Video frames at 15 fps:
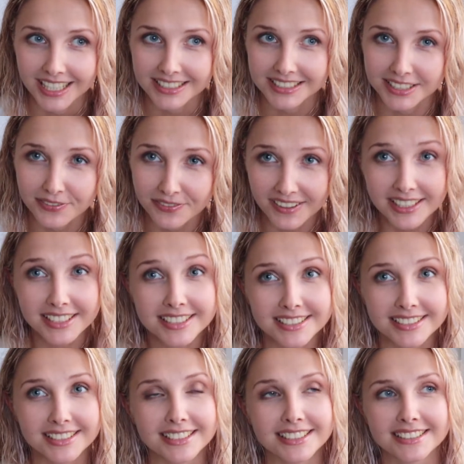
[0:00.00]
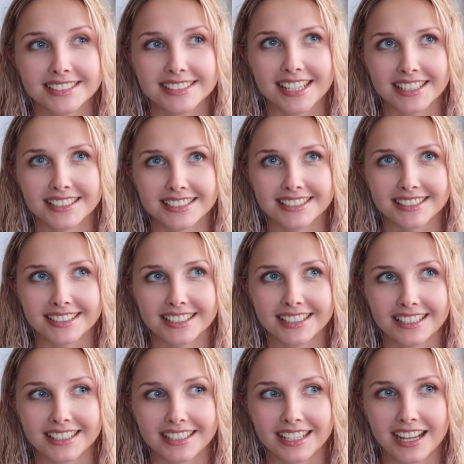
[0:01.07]
the funniest thing
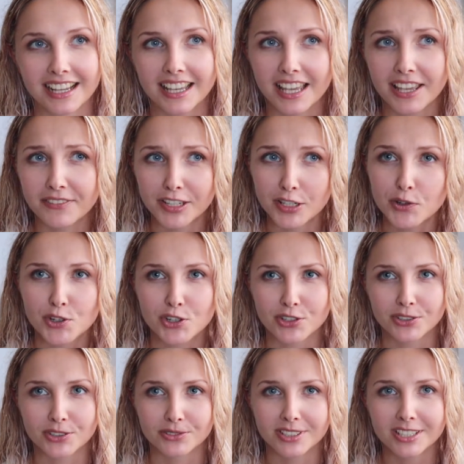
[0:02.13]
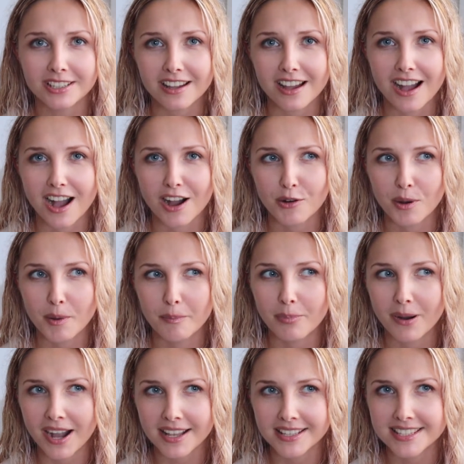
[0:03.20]
that evolutionary, our
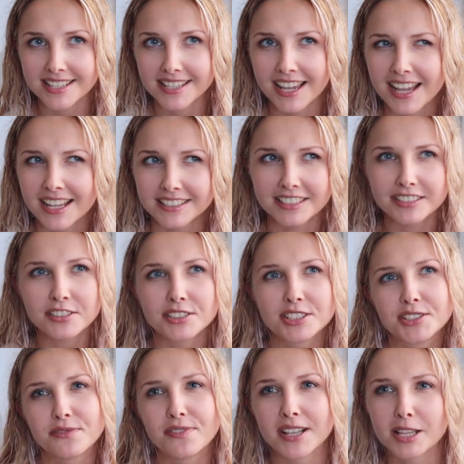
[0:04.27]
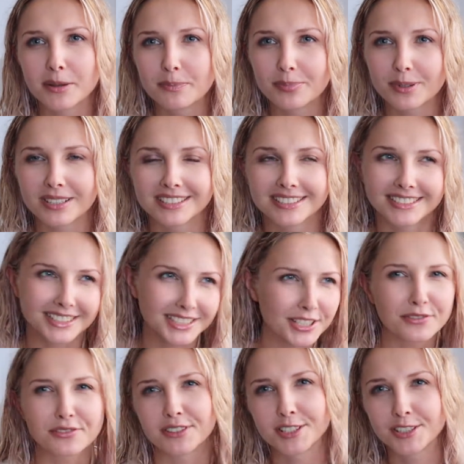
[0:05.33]
body did not develop
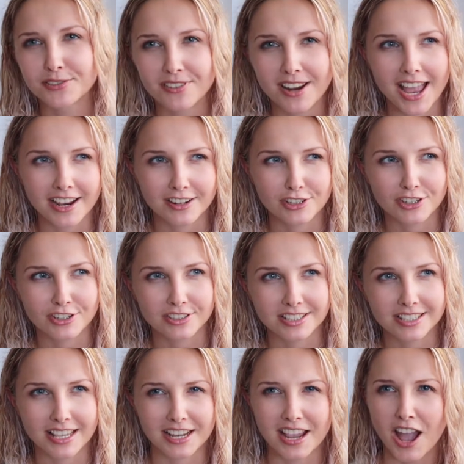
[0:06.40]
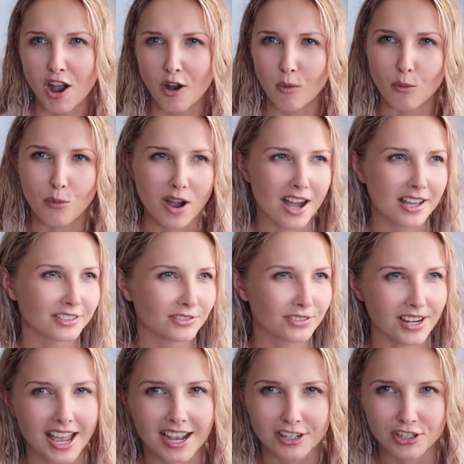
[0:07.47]
different reactions, like one
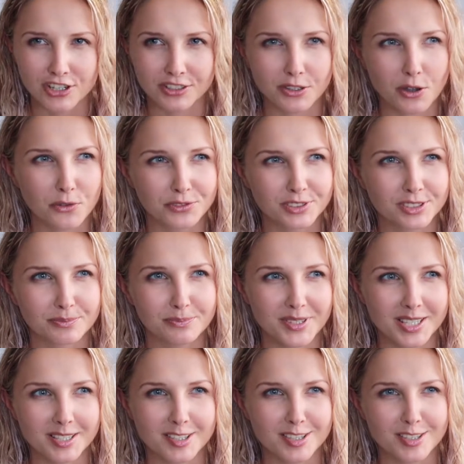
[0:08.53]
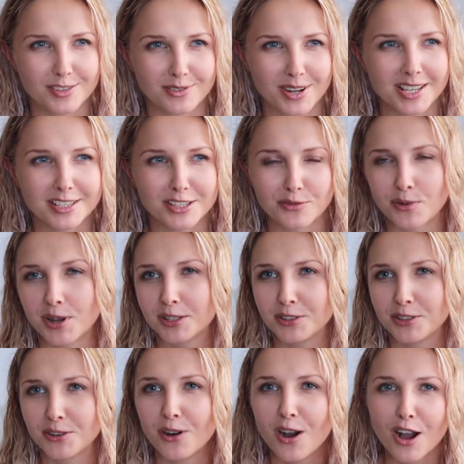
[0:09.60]
reaction of being stressed
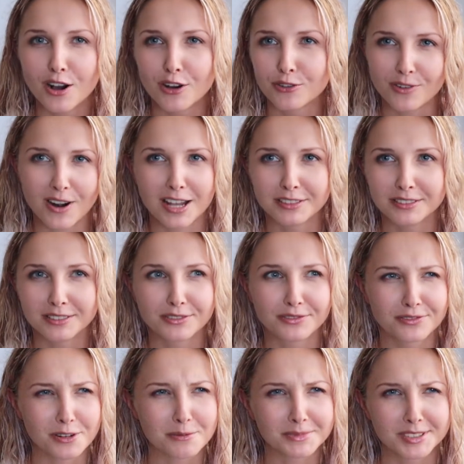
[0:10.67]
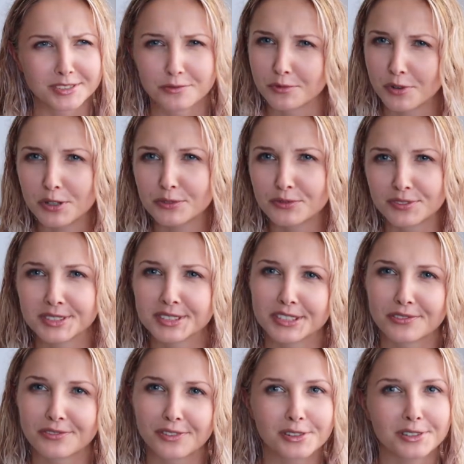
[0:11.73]
when you run from the wolf in
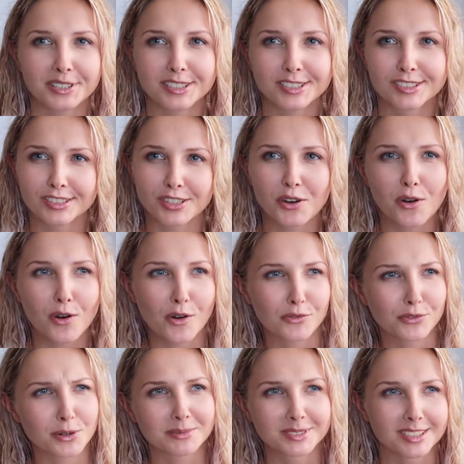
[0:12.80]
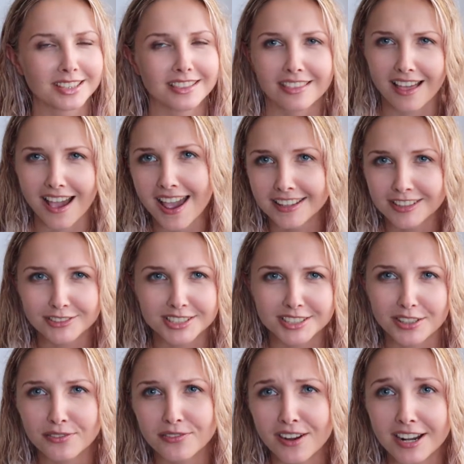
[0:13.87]
the forest or from the lion on
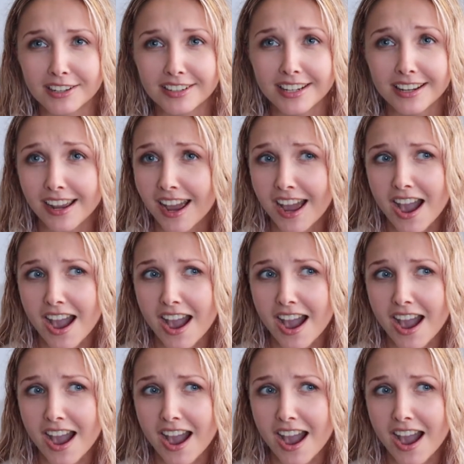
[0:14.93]
safari,